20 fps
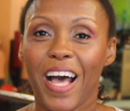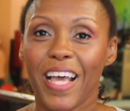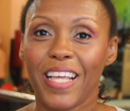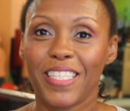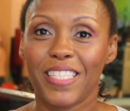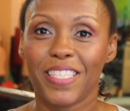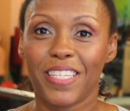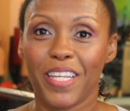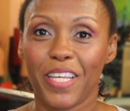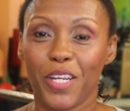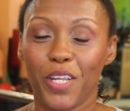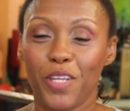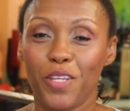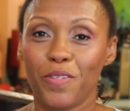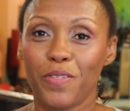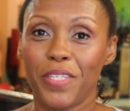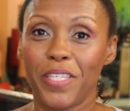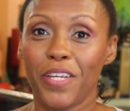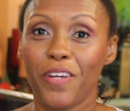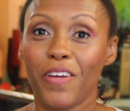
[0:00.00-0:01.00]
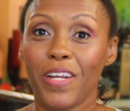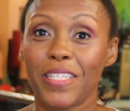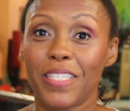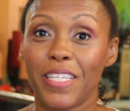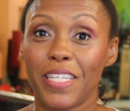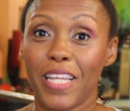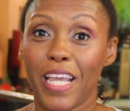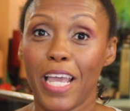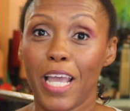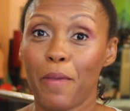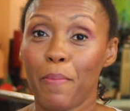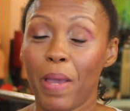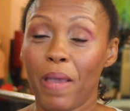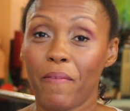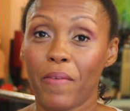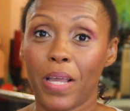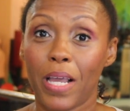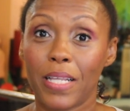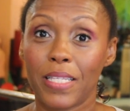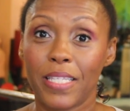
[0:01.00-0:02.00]
Hi, it's Selena Hughes here, and today I'm
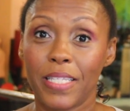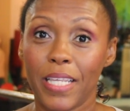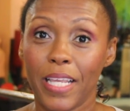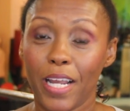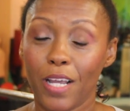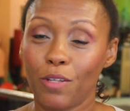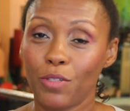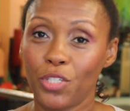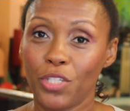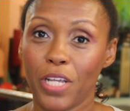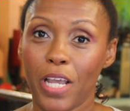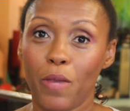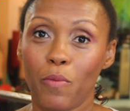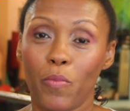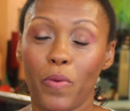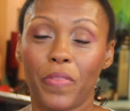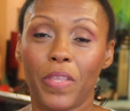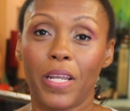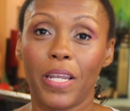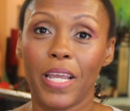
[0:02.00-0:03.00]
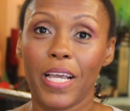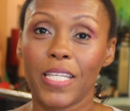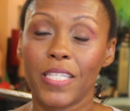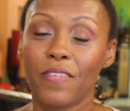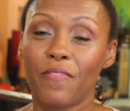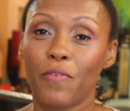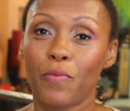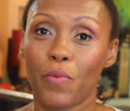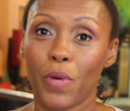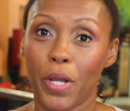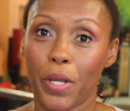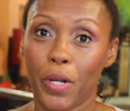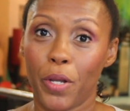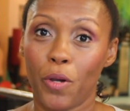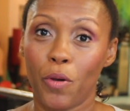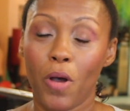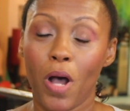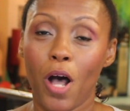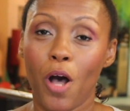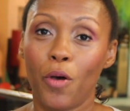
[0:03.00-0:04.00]
having a sit-down chat with Alexa
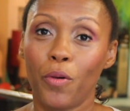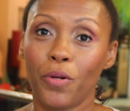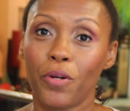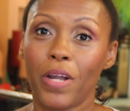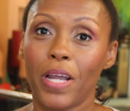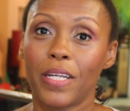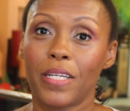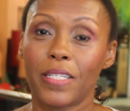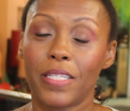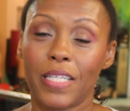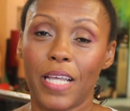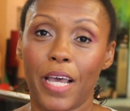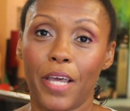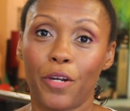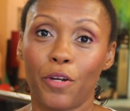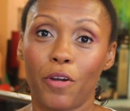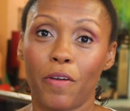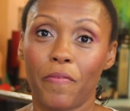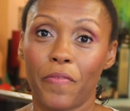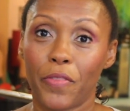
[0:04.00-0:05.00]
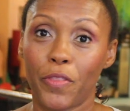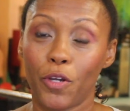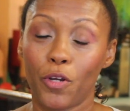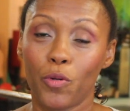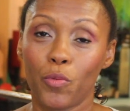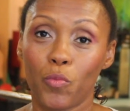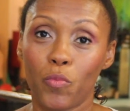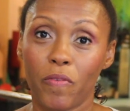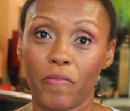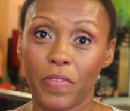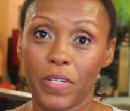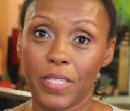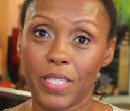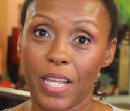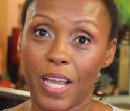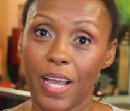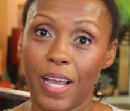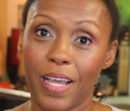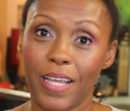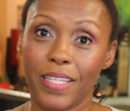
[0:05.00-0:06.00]
Varano, owner and designer of Third Wolf
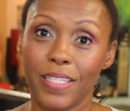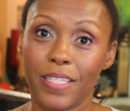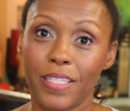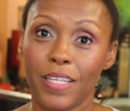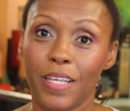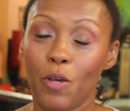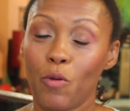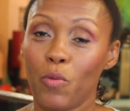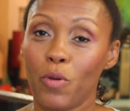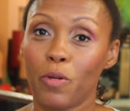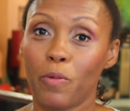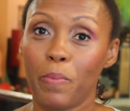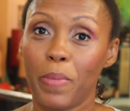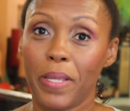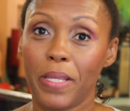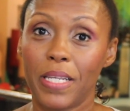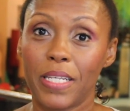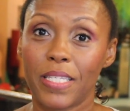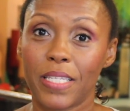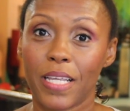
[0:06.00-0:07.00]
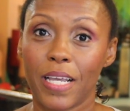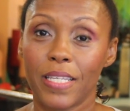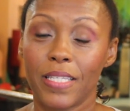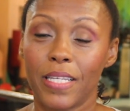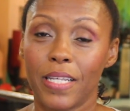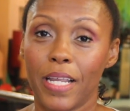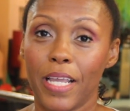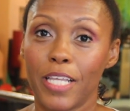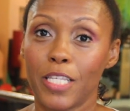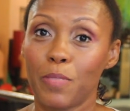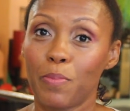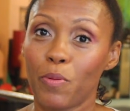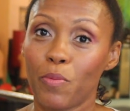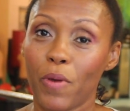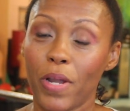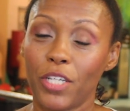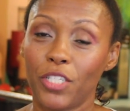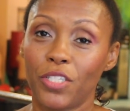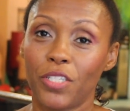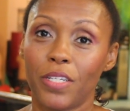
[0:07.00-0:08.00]
Designs. We'll be discussing
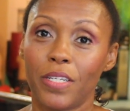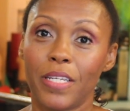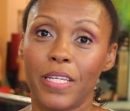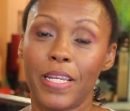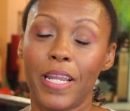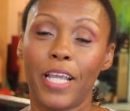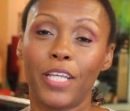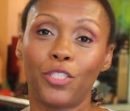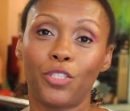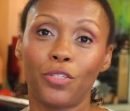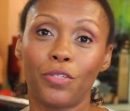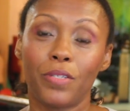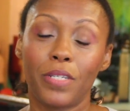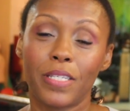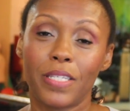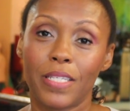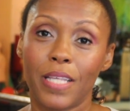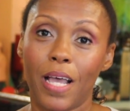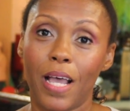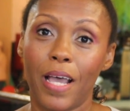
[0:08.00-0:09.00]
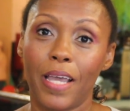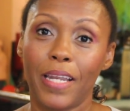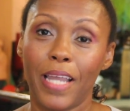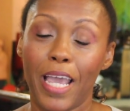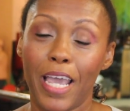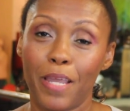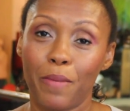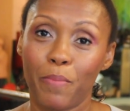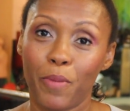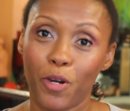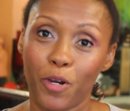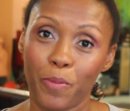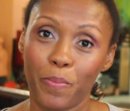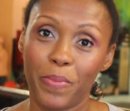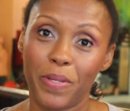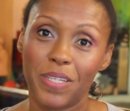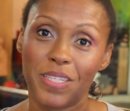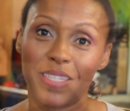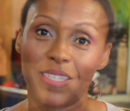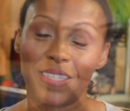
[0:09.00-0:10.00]
inspiration, nature, design, and
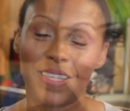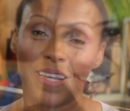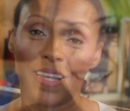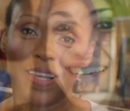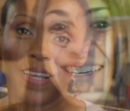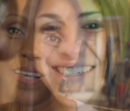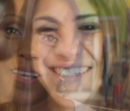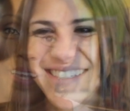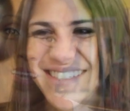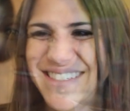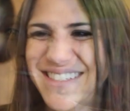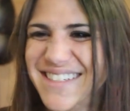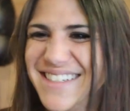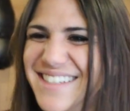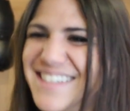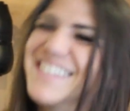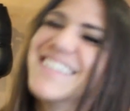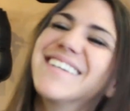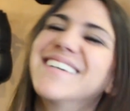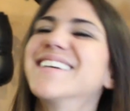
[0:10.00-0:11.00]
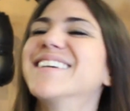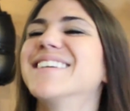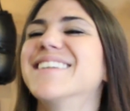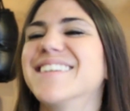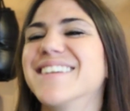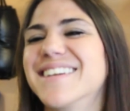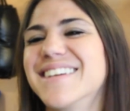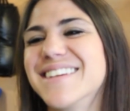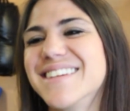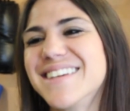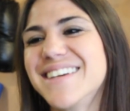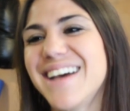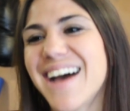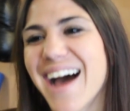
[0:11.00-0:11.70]
purpose. Hi, Alexa. How are you?